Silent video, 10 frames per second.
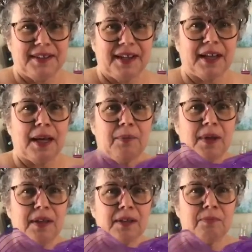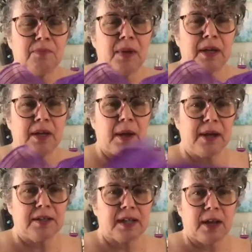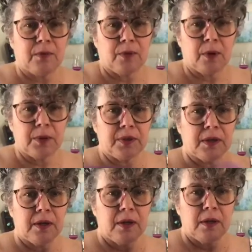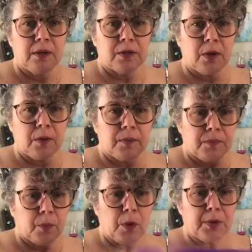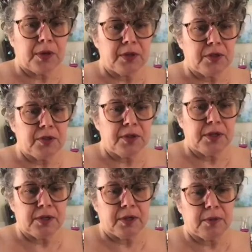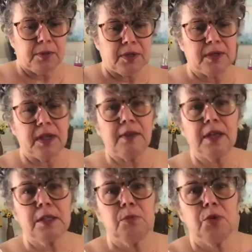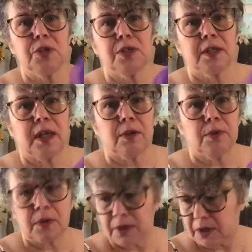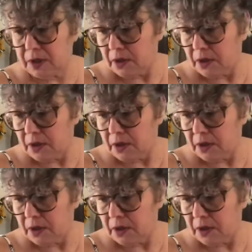Kind of make it, I just kind of roll with it. So what we're going to do here, because see how that smooshes together really good?